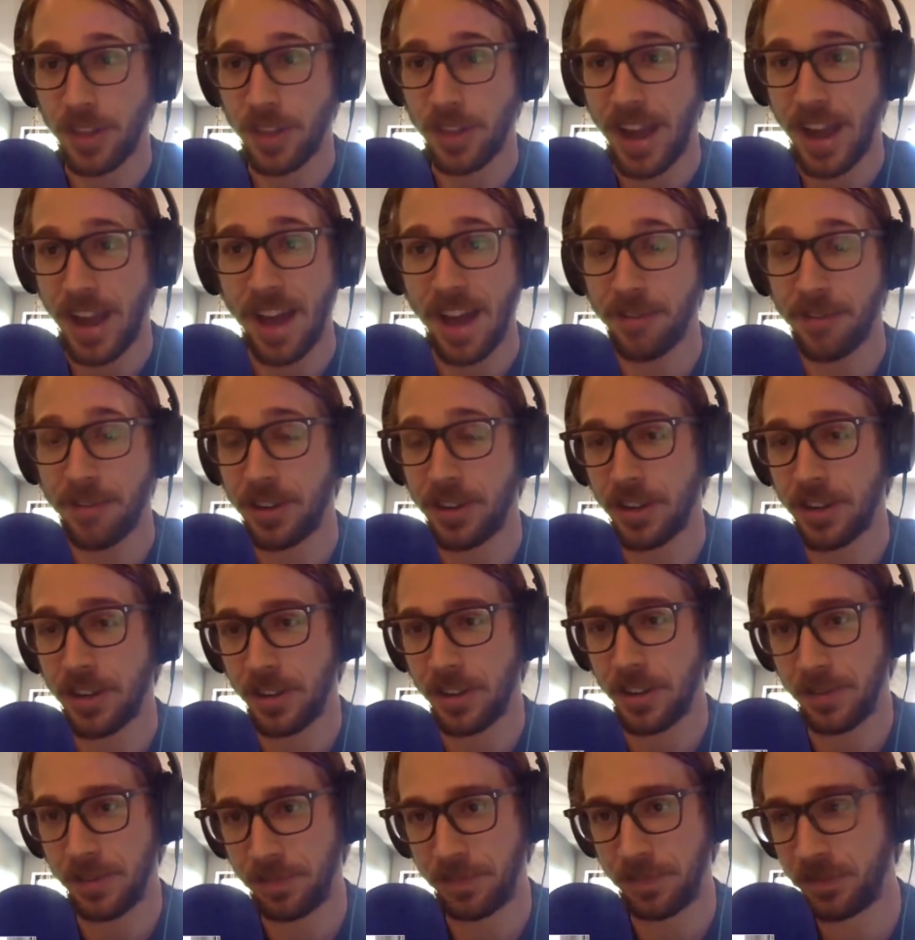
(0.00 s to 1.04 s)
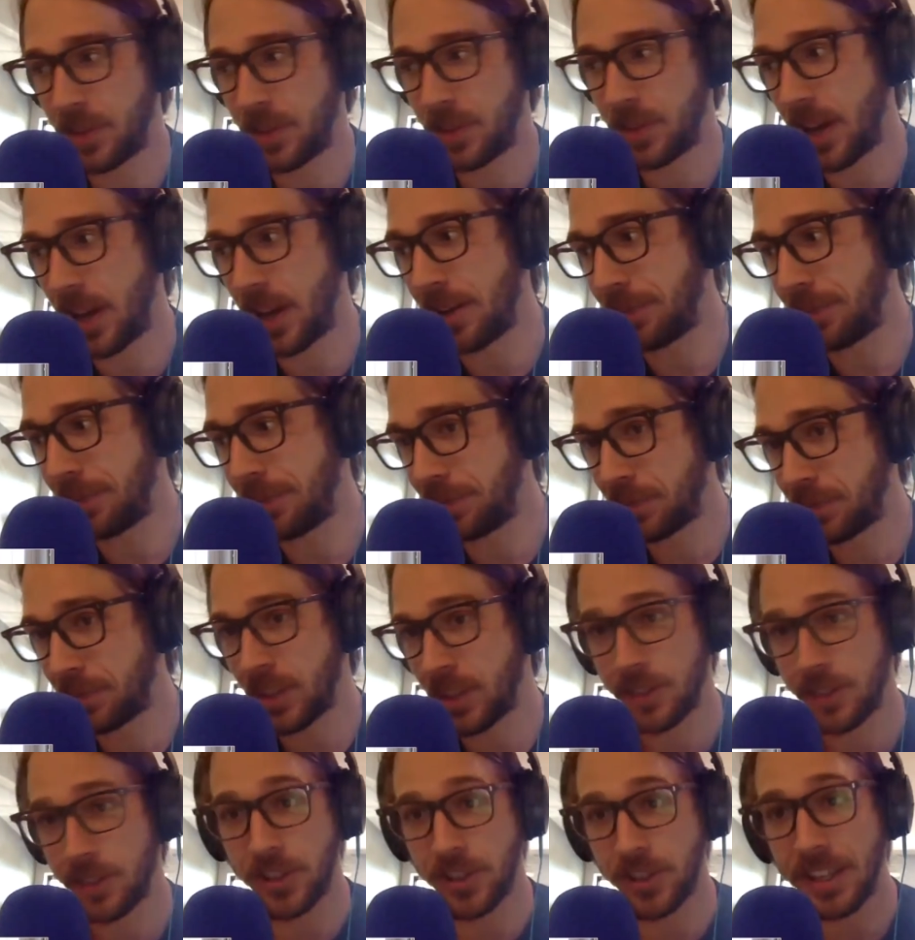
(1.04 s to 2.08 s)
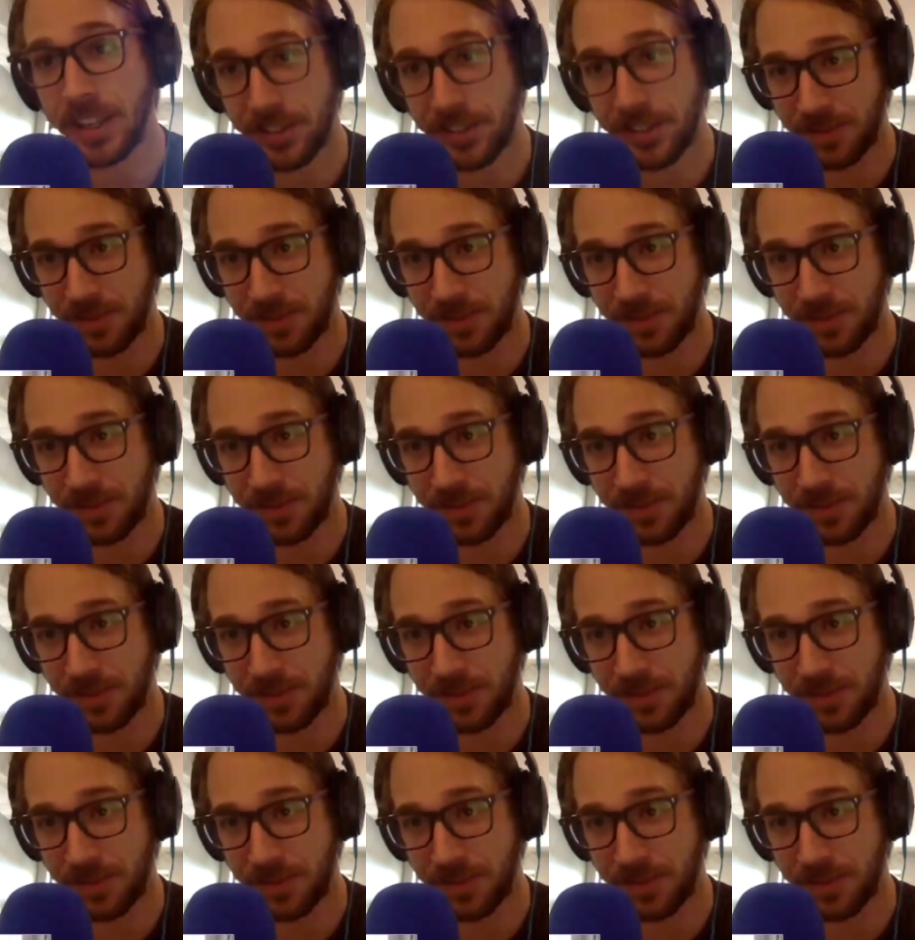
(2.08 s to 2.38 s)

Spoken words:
at like half a gig, and so